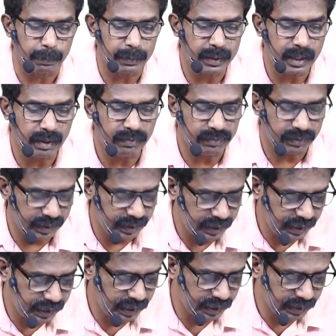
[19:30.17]
P of
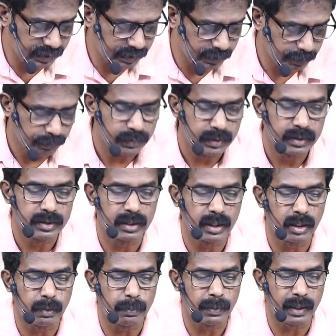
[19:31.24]
E is
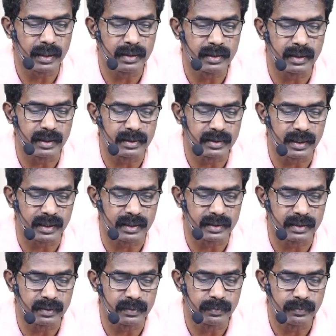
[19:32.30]
0.36